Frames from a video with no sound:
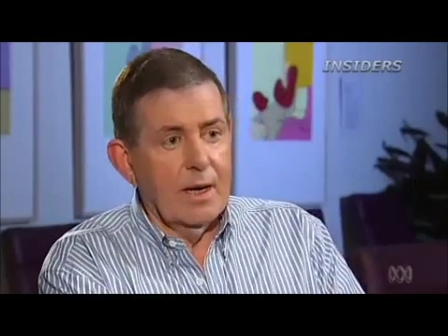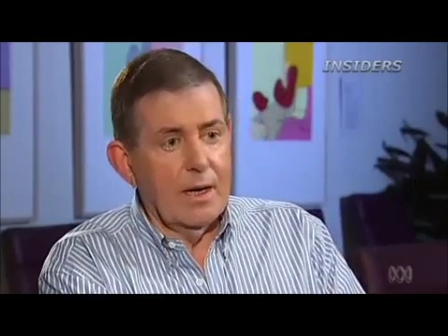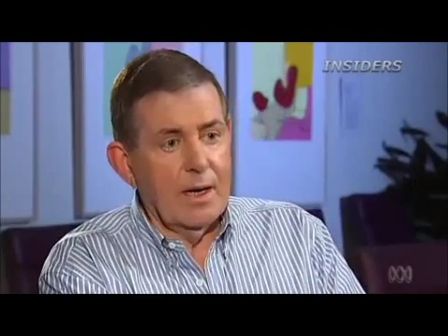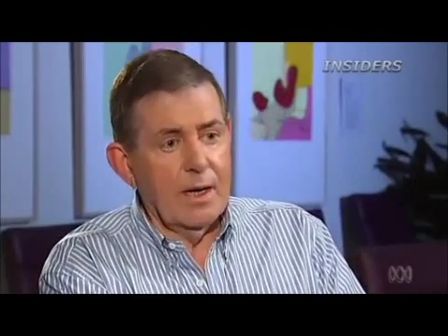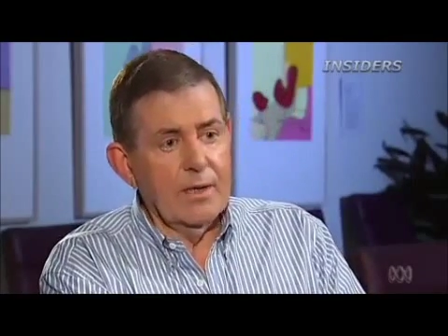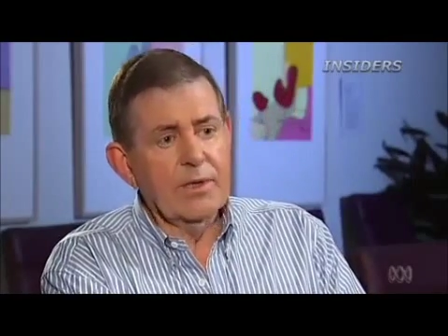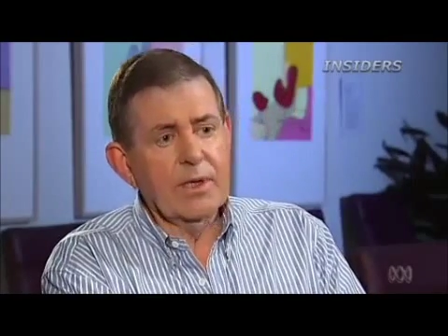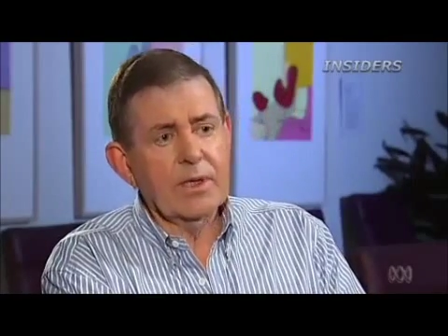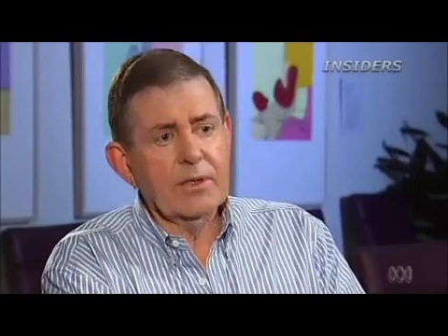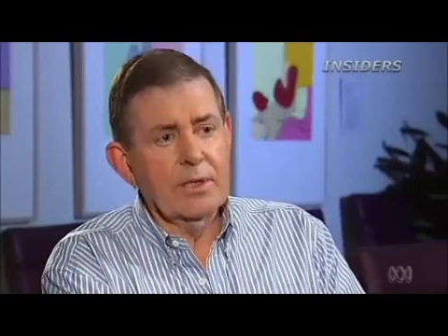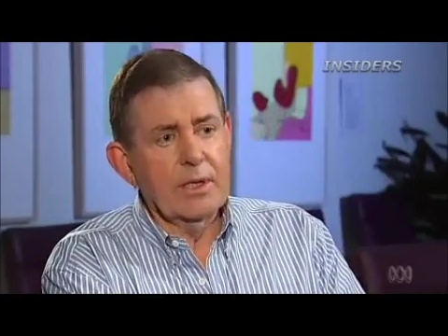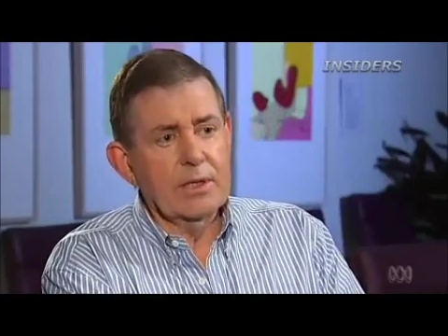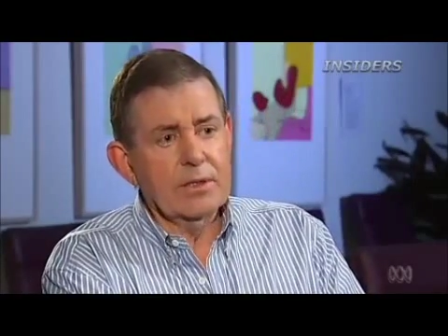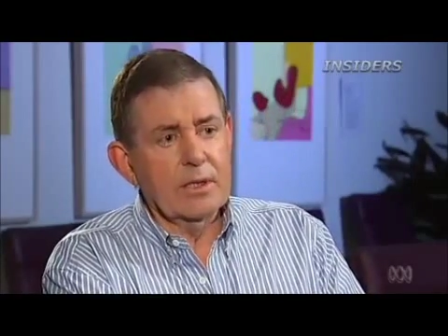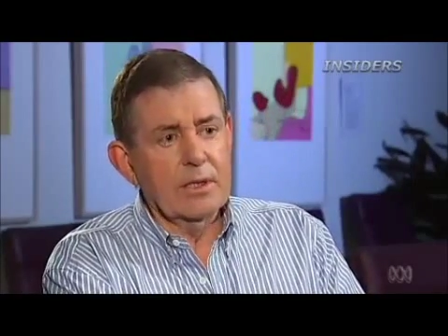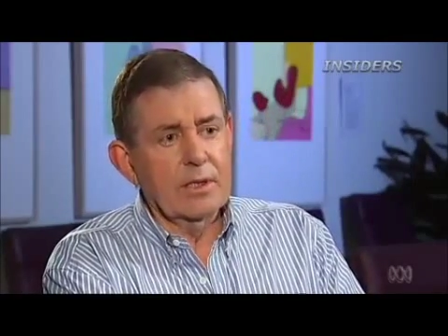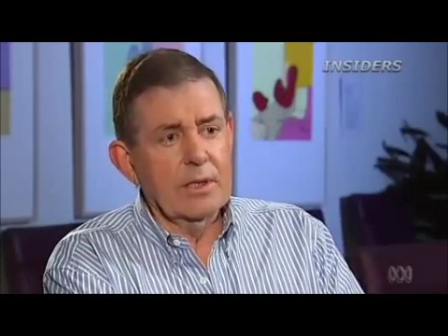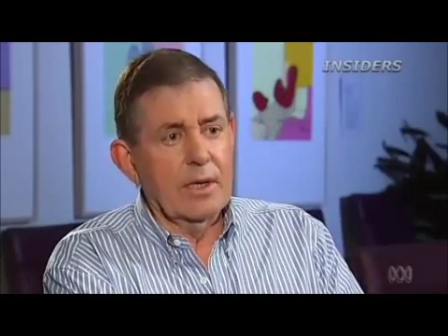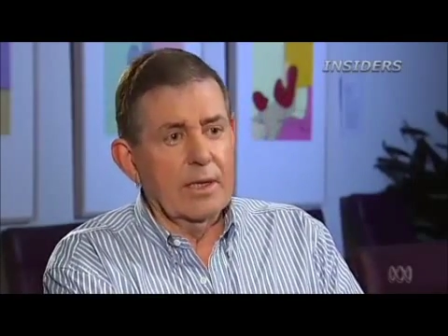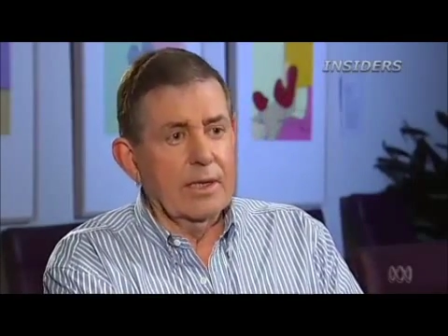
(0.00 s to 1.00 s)
I think there's
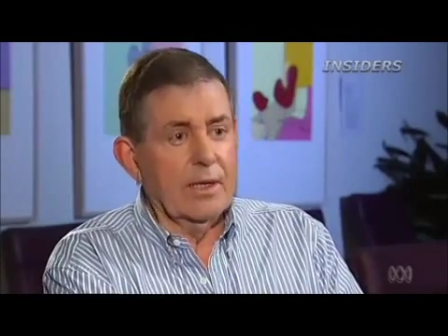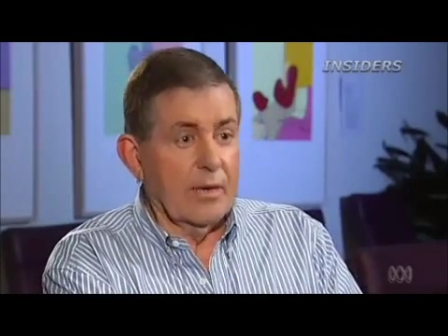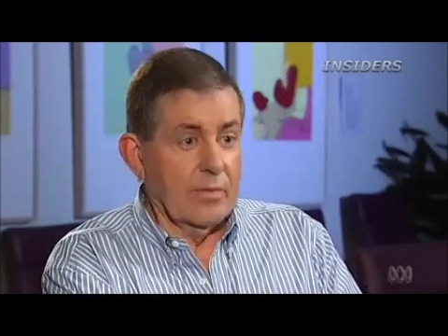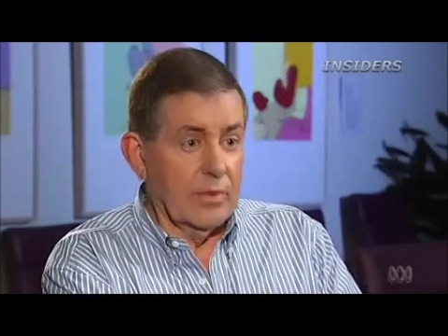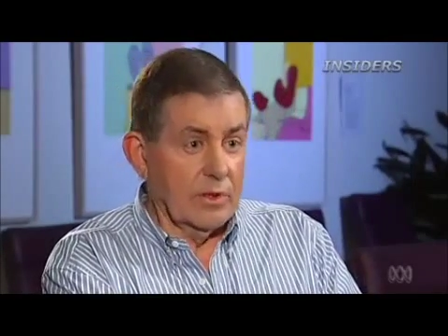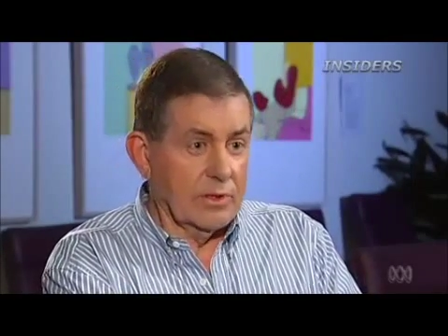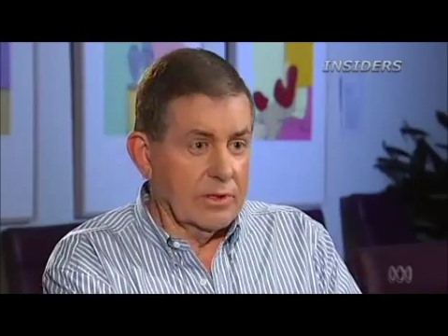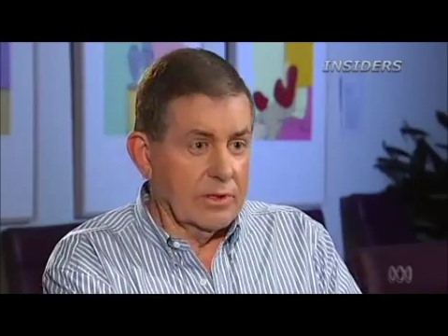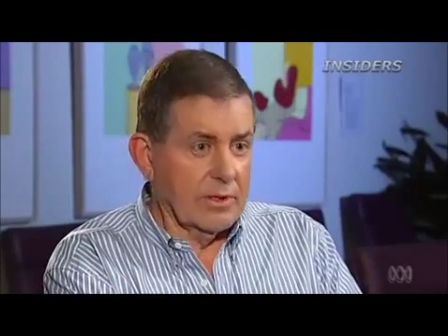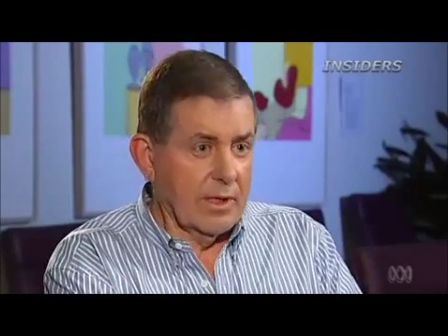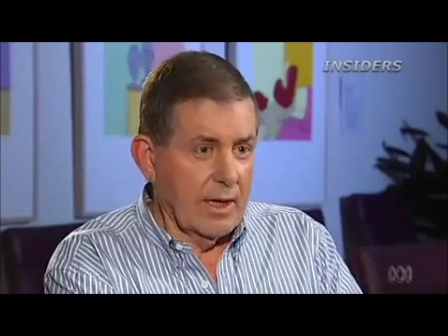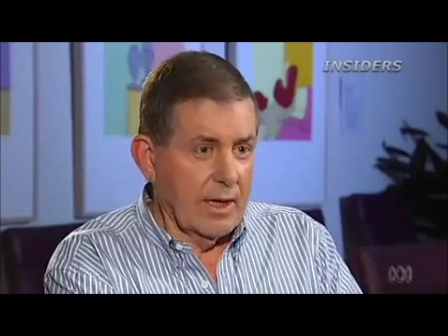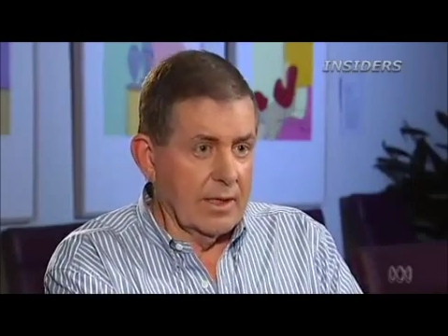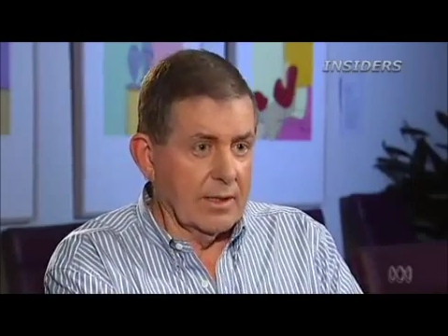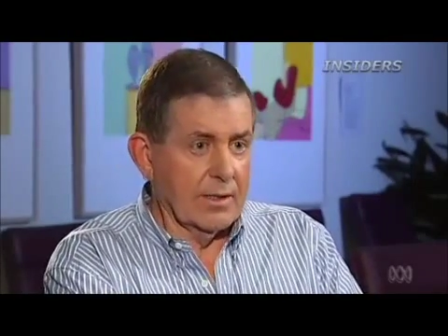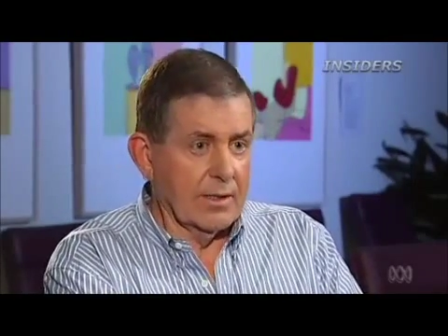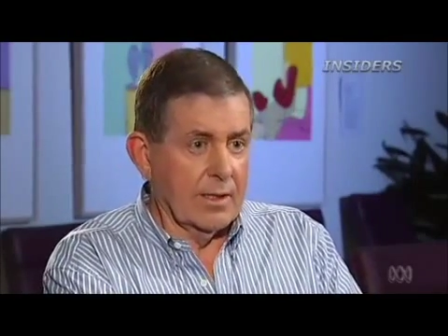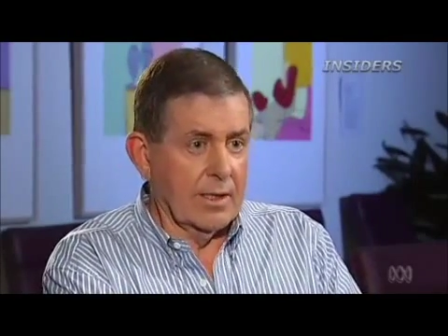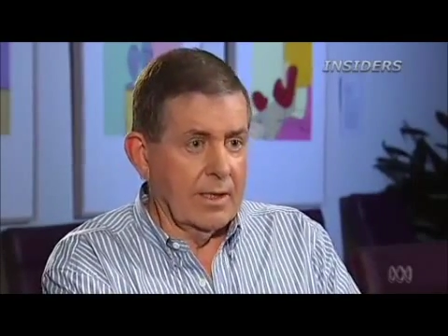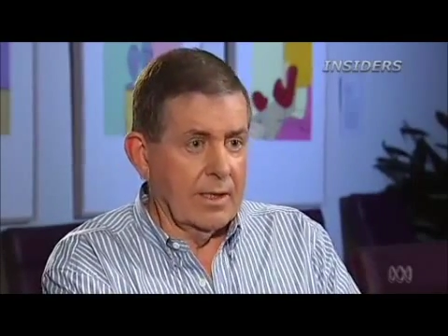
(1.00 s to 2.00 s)
a double
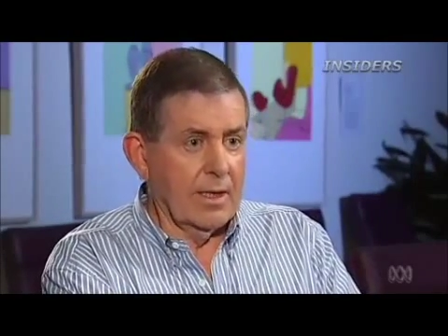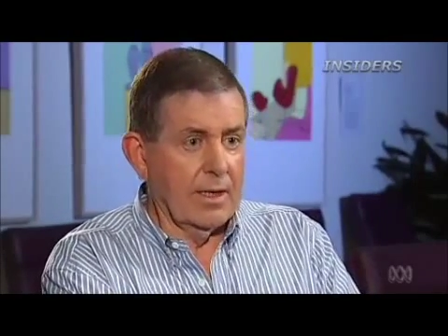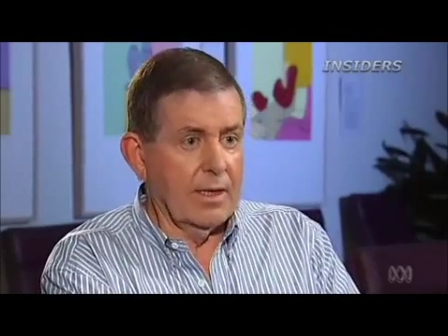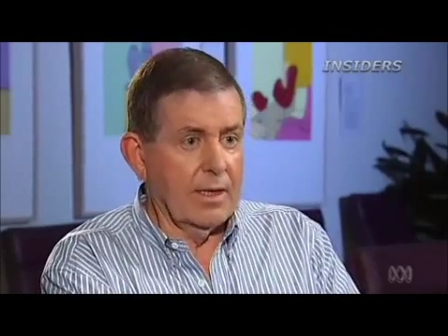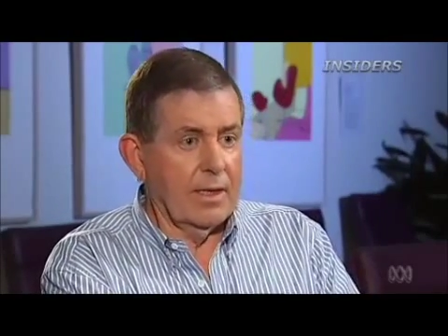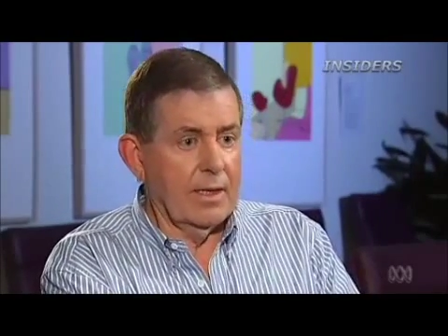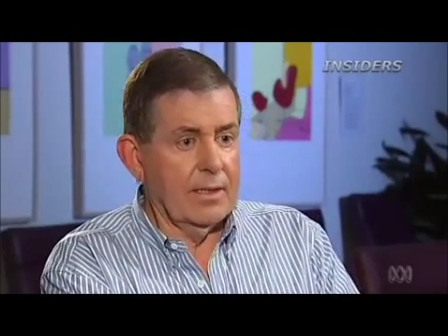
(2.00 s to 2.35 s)
standard here.